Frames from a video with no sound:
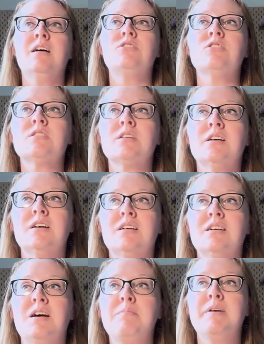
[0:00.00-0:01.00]
Just
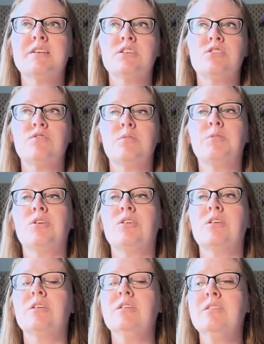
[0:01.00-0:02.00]
a message from
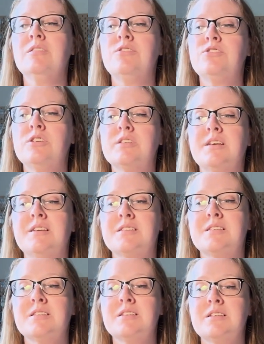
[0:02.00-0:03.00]
her. She
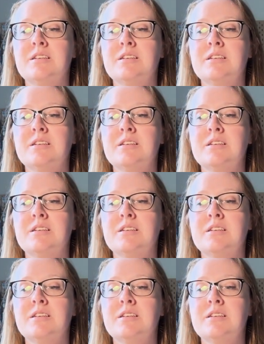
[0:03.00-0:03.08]
says,